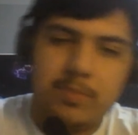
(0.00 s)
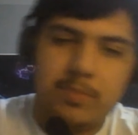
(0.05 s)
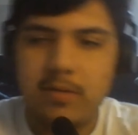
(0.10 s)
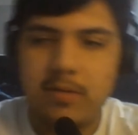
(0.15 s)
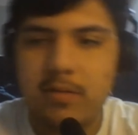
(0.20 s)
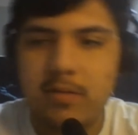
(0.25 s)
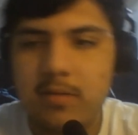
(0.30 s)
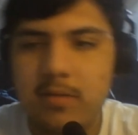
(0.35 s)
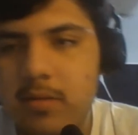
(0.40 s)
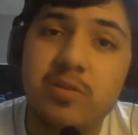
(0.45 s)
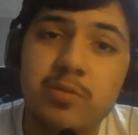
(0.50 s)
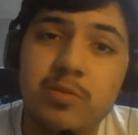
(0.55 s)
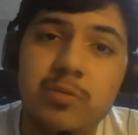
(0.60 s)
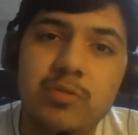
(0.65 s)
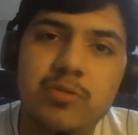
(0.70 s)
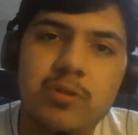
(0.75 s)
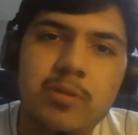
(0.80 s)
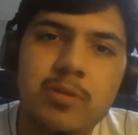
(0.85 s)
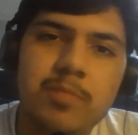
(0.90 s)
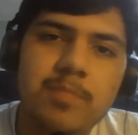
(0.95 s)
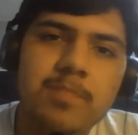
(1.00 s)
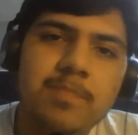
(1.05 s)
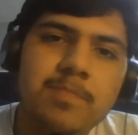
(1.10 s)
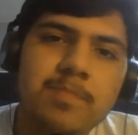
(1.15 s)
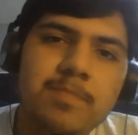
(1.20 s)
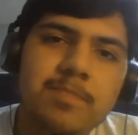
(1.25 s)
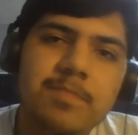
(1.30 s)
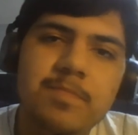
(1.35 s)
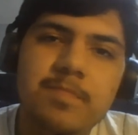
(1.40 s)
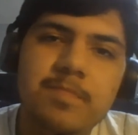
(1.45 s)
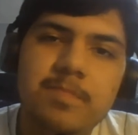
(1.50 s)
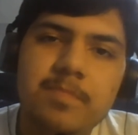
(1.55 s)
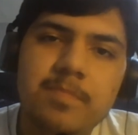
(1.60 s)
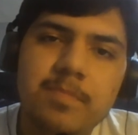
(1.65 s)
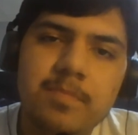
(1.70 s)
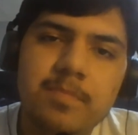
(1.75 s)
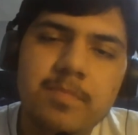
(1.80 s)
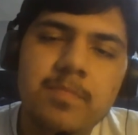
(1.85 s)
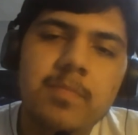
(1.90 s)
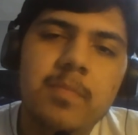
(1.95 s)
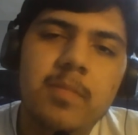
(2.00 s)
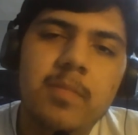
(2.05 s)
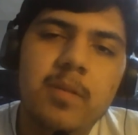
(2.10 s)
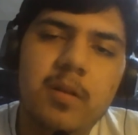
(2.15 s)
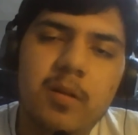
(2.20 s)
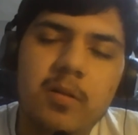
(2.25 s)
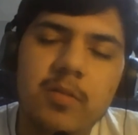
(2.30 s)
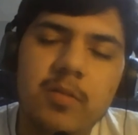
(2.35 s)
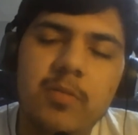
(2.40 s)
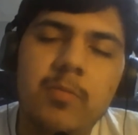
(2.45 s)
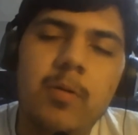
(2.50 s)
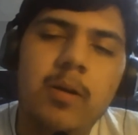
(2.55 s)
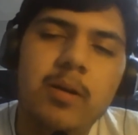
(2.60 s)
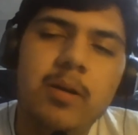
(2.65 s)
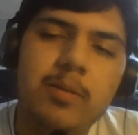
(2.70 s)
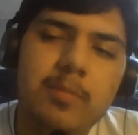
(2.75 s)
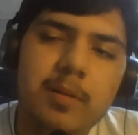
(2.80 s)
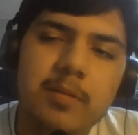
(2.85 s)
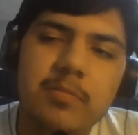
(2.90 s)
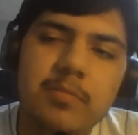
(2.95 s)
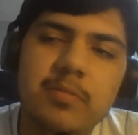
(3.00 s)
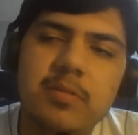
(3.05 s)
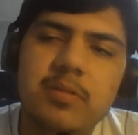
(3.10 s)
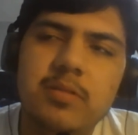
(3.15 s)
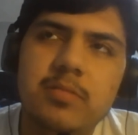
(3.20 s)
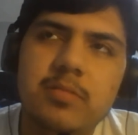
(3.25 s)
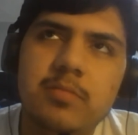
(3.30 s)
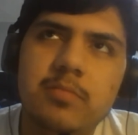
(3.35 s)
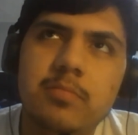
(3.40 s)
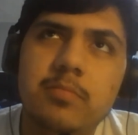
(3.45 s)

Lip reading: button. Cool trip on the Rocky Mountains.